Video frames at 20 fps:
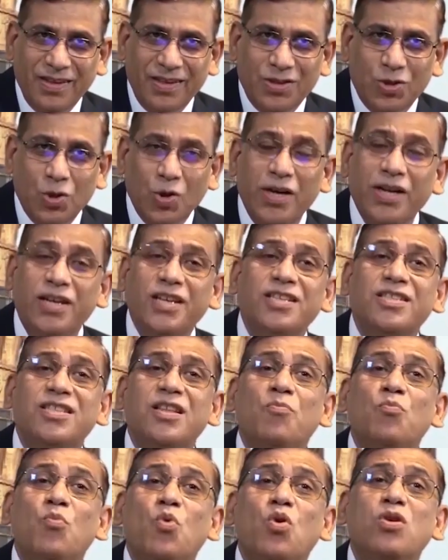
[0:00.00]
So it is
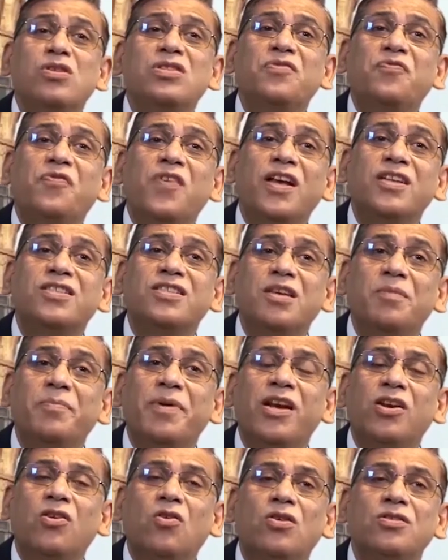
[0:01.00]
the most
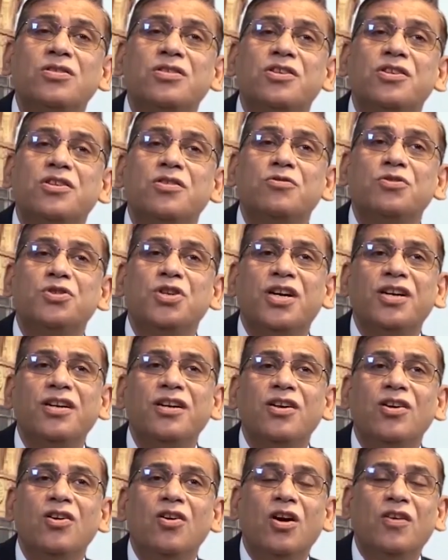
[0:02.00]
flexible
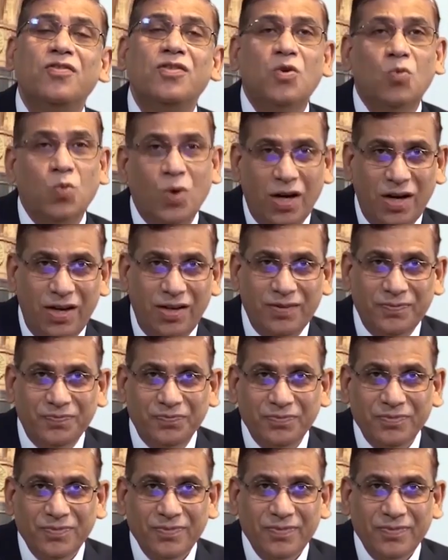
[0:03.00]
constitution of the world.